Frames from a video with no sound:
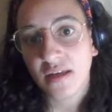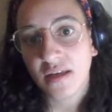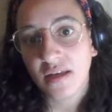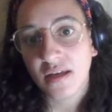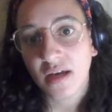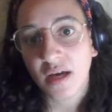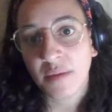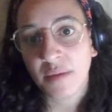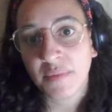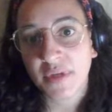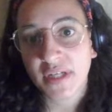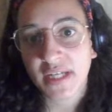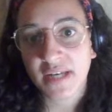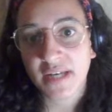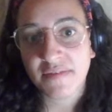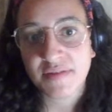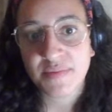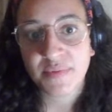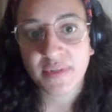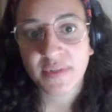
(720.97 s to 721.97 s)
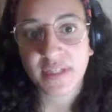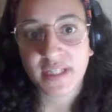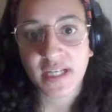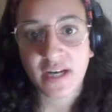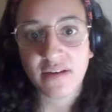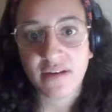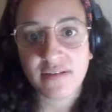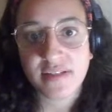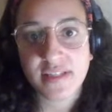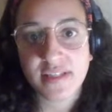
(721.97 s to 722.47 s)
I'm gonna have to bring the
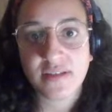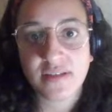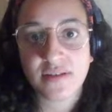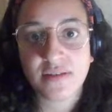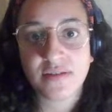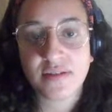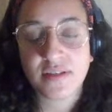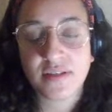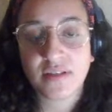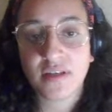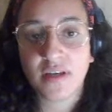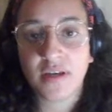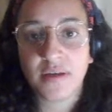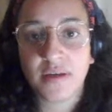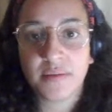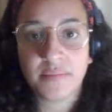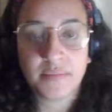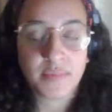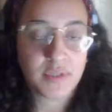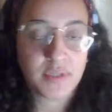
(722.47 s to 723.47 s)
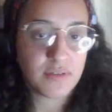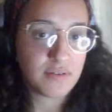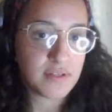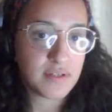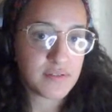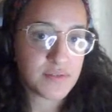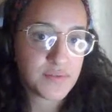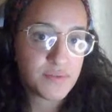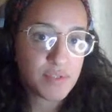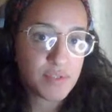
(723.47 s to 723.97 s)
carousels
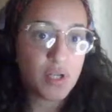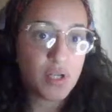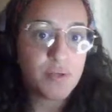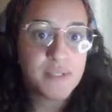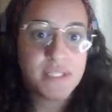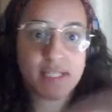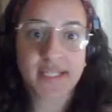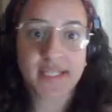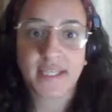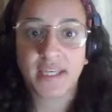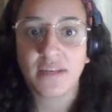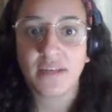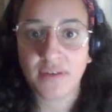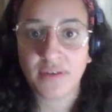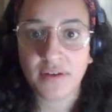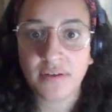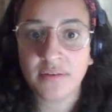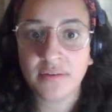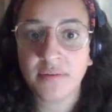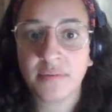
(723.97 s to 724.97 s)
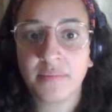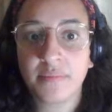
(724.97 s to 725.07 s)
closer together.